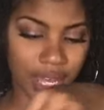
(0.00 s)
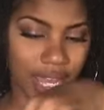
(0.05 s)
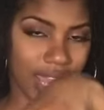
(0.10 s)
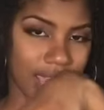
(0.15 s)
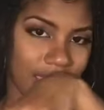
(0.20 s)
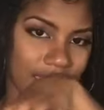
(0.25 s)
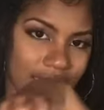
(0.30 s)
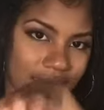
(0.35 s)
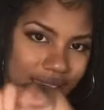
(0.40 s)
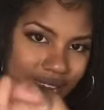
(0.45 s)

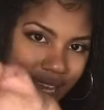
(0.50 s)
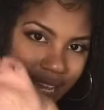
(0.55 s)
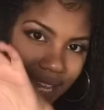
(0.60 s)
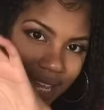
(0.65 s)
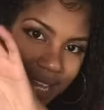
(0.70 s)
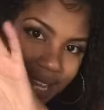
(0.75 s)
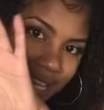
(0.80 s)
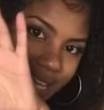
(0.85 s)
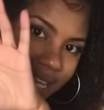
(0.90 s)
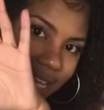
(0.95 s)
and
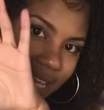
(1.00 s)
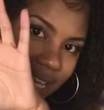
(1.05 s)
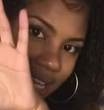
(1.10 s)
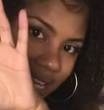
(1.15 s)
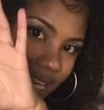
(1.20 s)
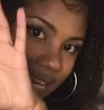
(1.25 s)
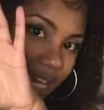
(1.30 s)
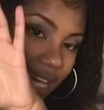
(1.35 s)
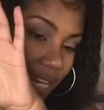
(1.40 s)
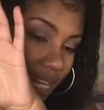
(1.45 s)

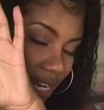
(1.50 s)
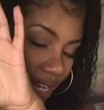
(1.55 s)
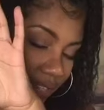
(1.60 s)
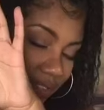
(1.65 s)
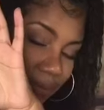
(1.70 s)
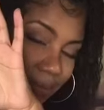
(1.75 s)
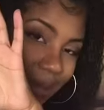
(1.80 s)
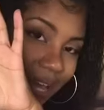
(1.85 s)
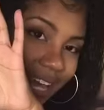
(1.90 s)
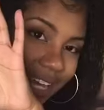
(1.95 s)
it
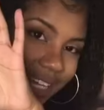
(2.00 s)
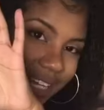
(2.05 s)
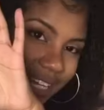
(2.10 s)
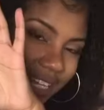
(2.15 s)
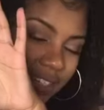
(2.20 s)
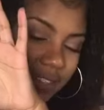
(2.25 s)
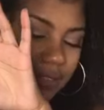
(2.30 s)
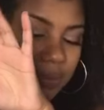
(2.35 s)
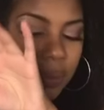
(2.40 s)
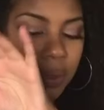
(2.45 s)
is
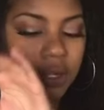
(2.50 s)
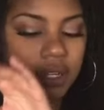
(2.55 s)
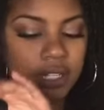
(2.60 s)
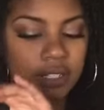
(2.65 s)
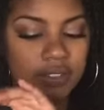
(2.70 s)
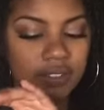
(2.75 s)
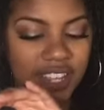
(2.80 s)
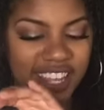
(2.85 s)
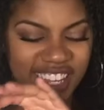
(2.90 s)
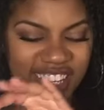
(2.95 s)
backless while well,
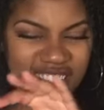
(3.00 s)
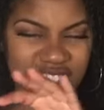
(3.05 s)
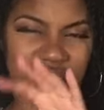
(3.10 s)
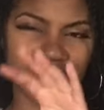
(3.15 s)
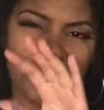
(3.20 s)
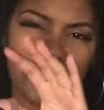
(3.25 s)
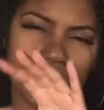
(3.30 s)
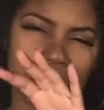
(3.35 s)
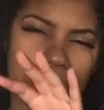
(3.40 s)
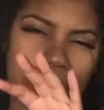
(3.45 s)
it's like a
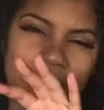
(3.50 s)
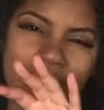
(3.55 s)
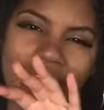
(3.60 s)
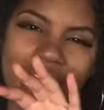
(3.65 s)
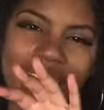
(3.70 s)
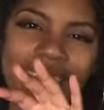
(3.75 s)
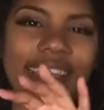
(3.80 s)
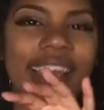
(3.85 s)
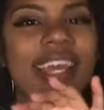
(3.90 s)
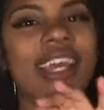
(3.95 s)
scoop
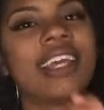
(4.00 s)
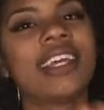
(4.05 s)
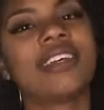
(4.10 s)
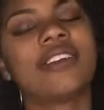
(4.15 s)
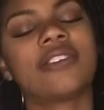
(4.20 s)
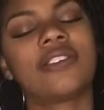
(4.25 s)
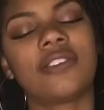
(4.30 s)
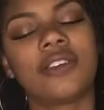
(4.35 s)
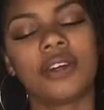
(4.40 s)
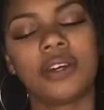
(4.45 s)
back.
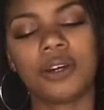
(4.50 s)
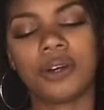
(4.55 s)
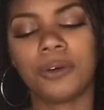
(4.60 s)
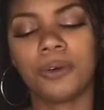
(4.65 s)
So